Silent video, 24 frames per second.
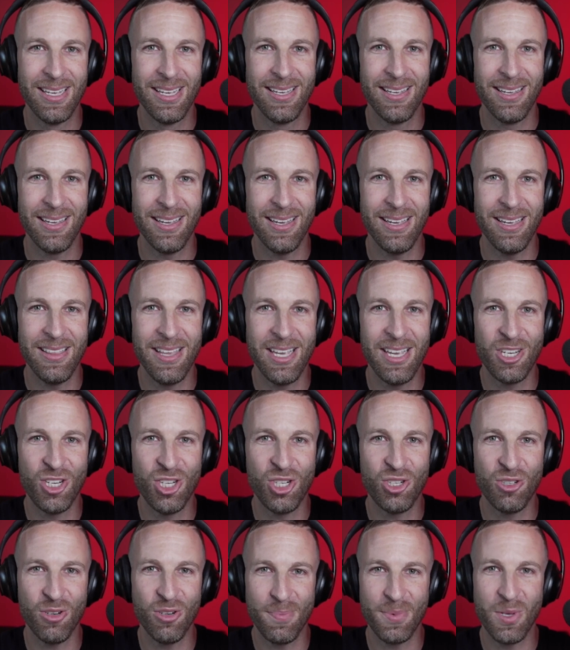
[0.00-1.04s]
And they
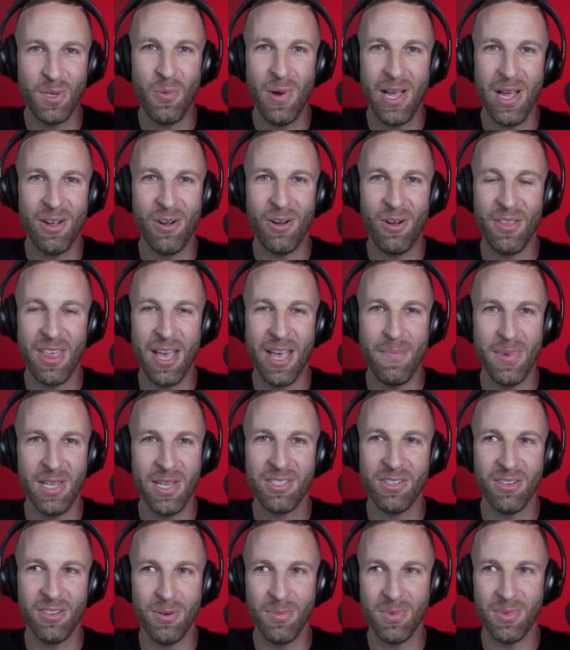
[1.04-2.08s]
stripped away all that
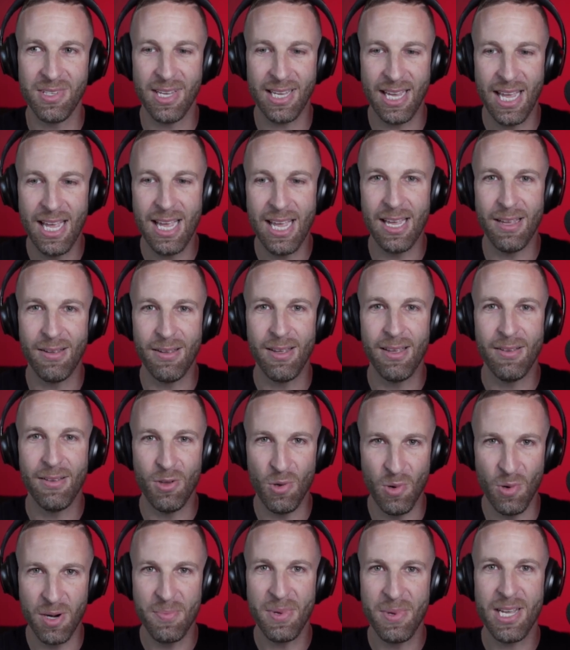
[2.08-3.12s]
mystery and was like, hey, you
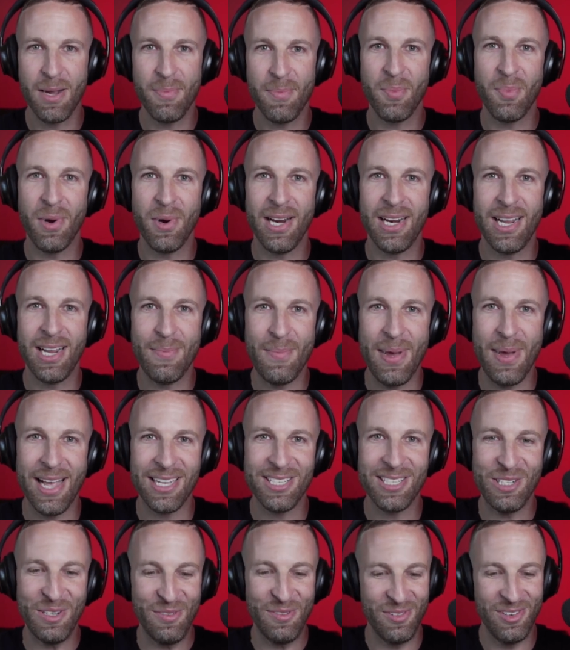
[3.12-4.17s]
want to become a brand
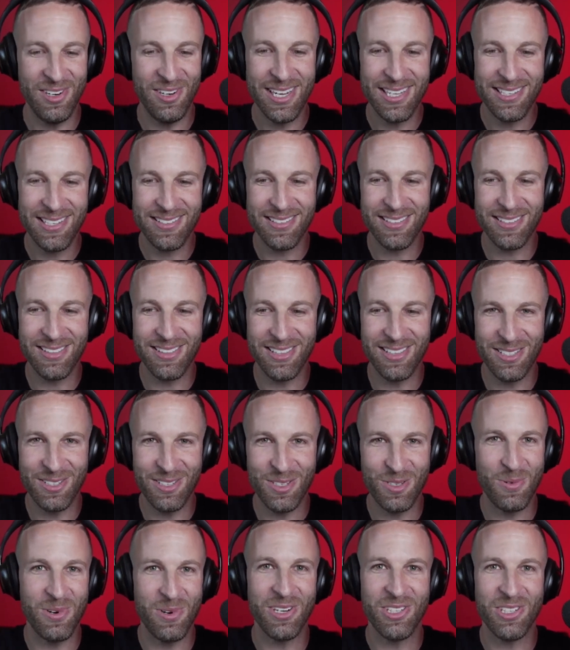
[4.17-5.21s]
ambassador for us? This is
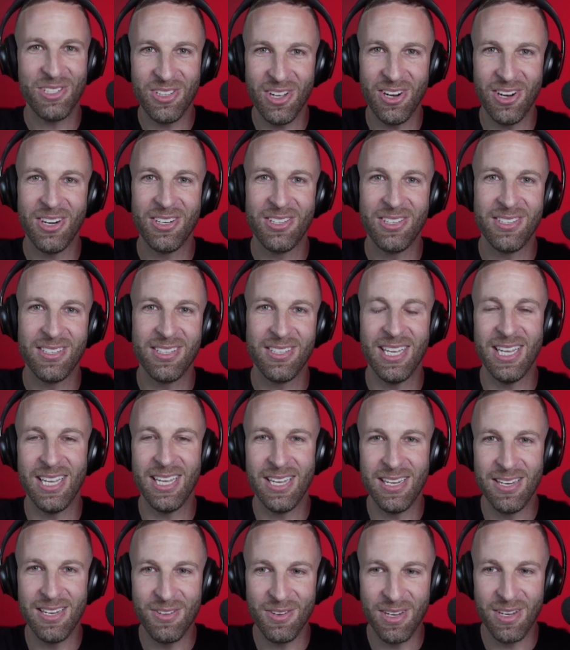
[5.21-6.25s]
where it starts.
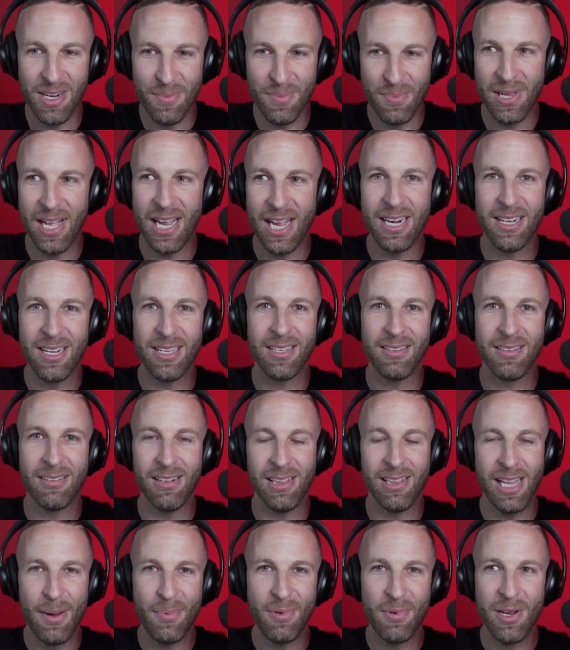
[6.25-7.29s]
And you can apply to
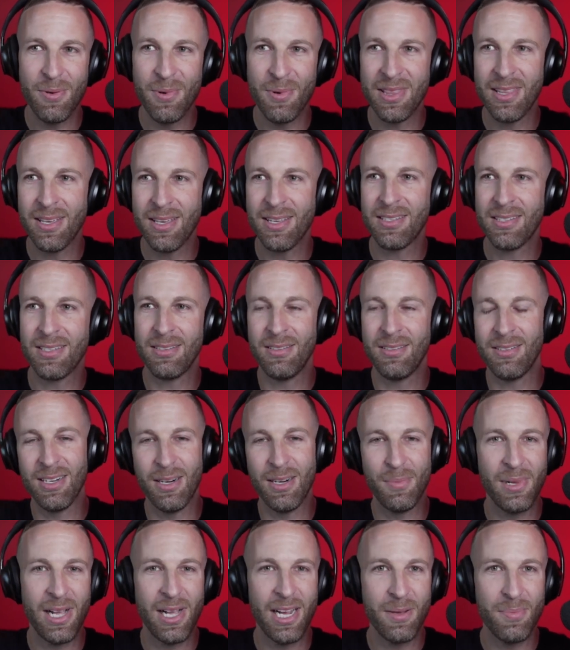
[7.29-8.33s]
collaborate with us. You can
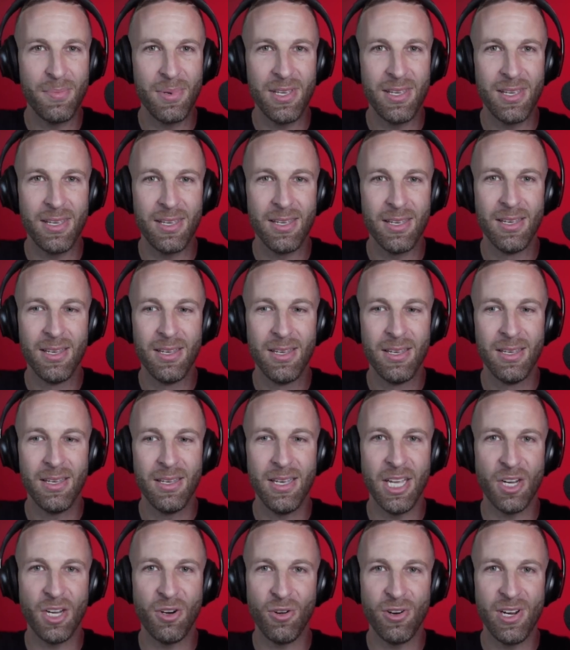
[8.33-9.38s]
apply to be a
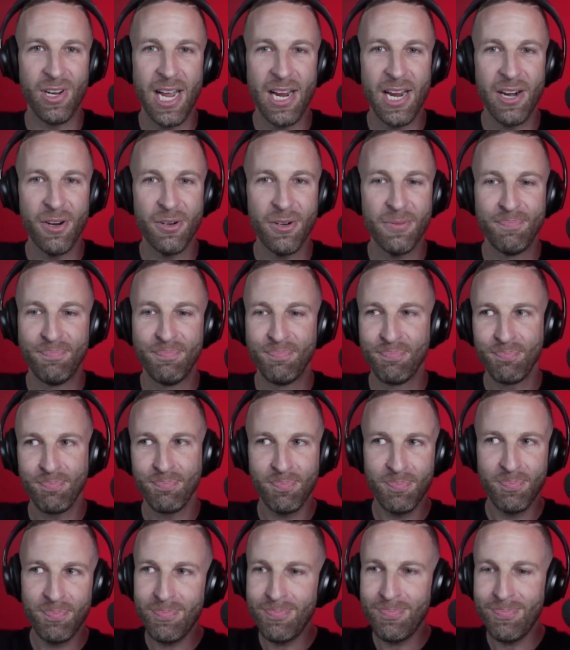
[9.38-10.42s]
creator
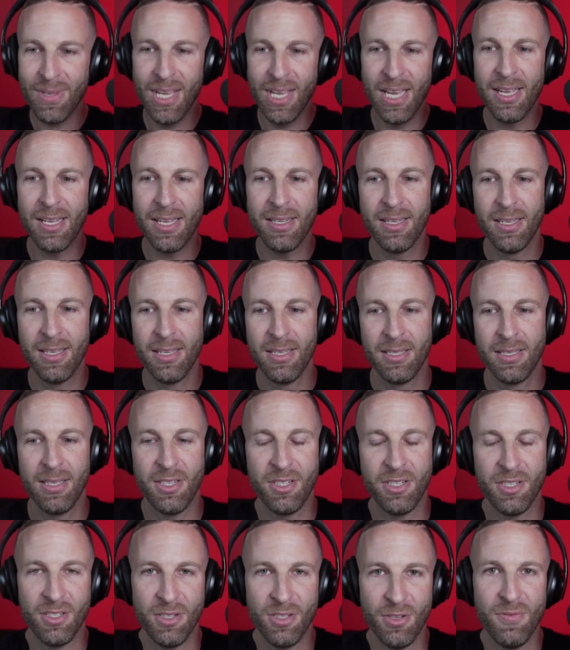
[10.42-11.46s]
and such
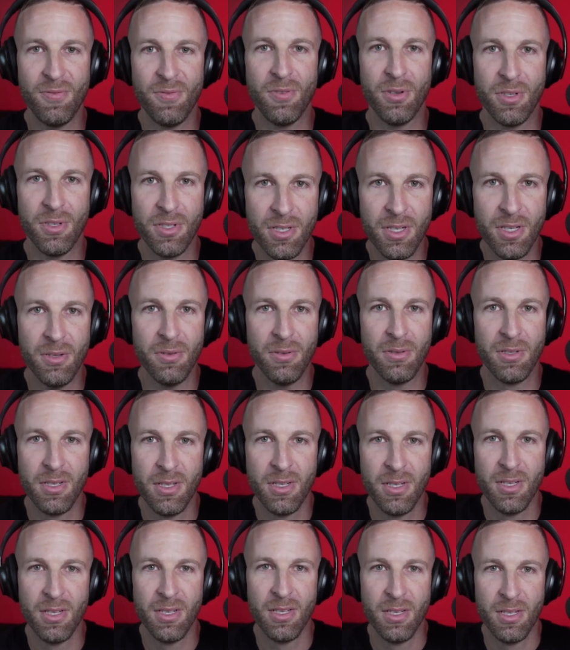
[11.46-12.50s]
and so forth. So
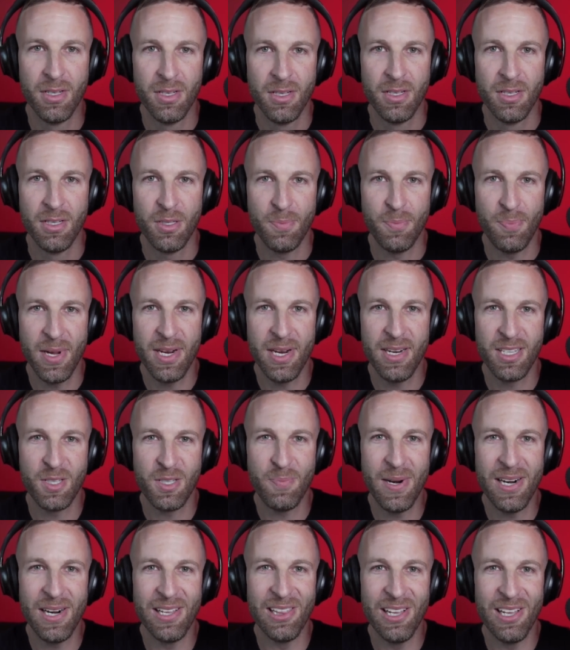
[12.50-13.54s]
it's been, it's
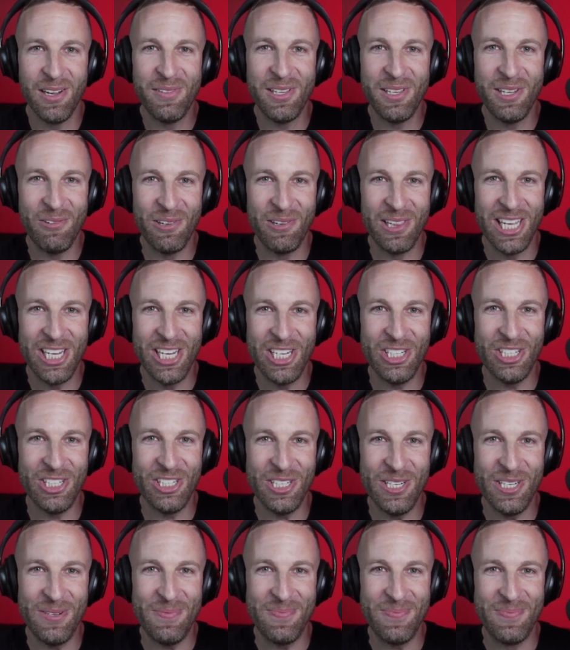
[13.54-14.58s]
been a lovely
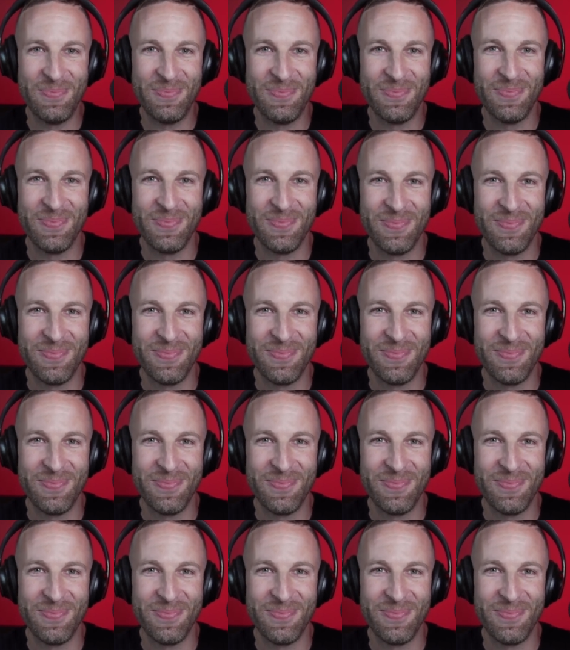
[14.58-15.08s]
relationship. I, I know